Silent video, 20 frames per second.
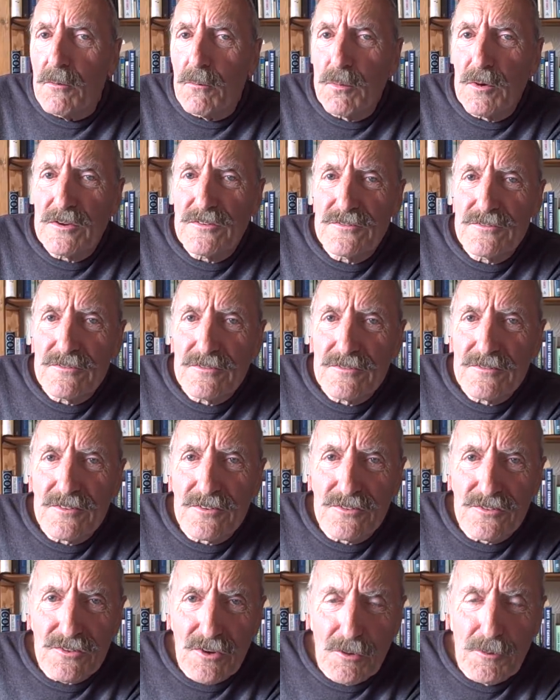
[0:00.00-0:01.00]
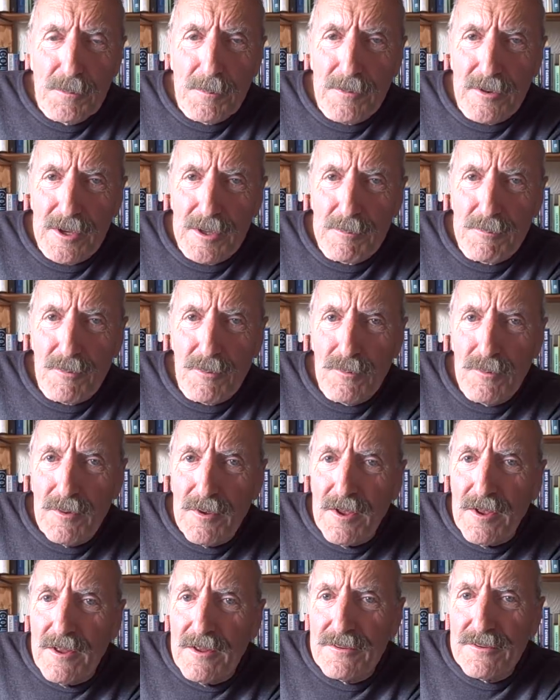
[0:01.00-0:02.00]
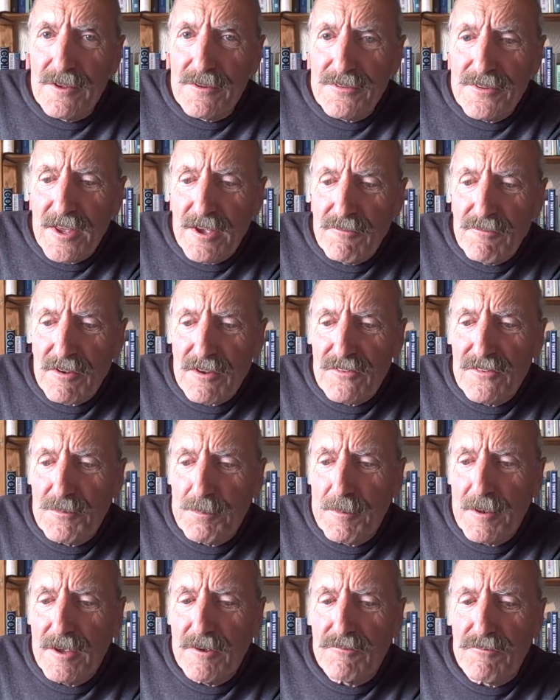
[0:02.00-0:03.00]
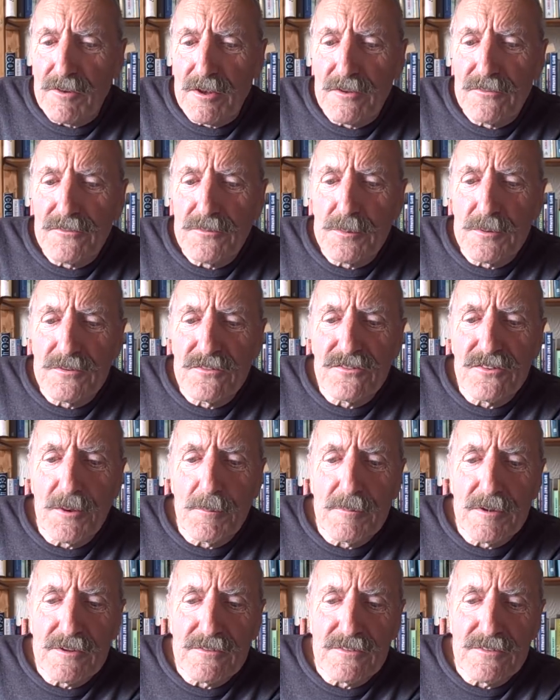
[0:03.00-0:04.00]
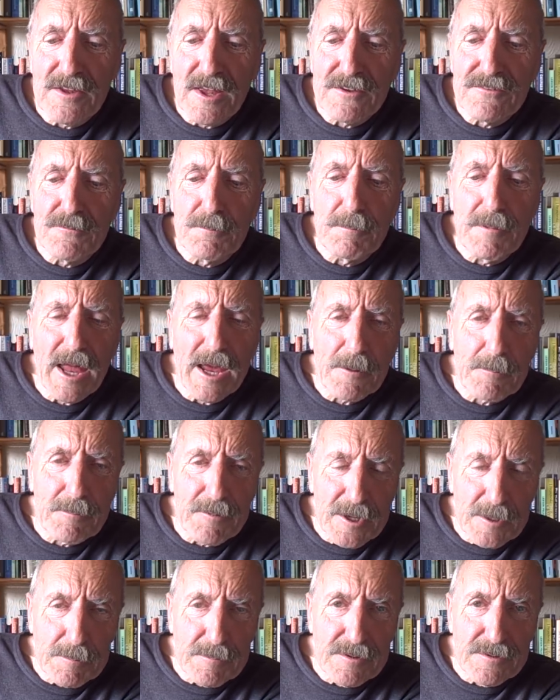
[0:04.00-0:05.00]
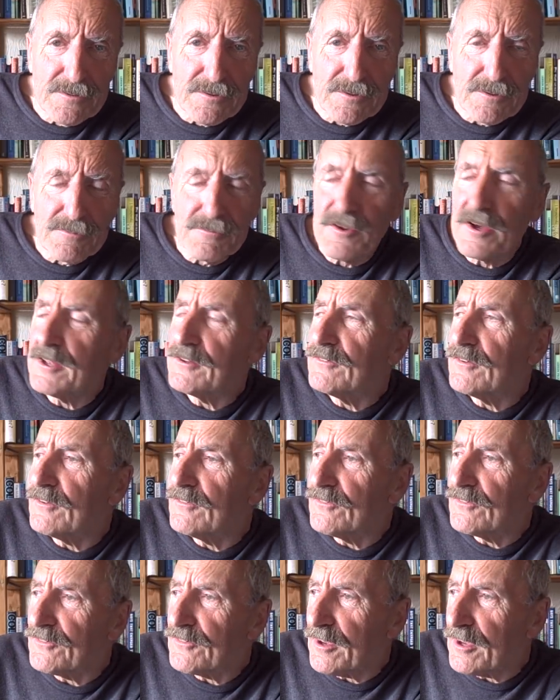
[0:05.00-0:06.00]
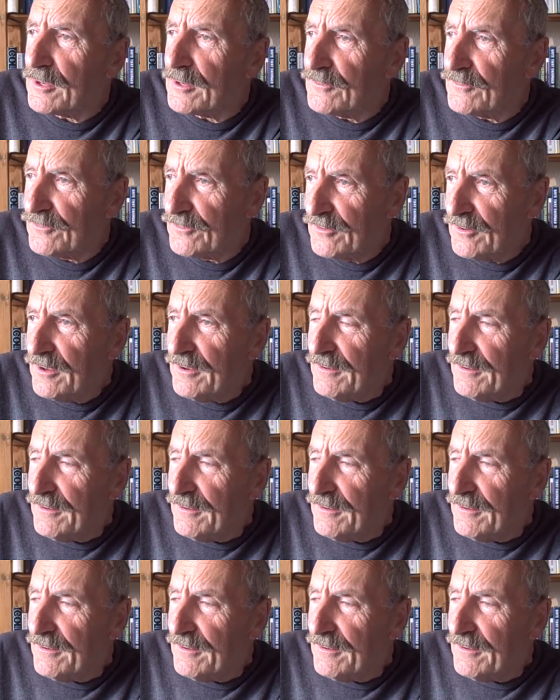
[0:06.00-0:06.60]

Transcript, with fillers: wished to show people that their experience was similar to that of black people in the United States.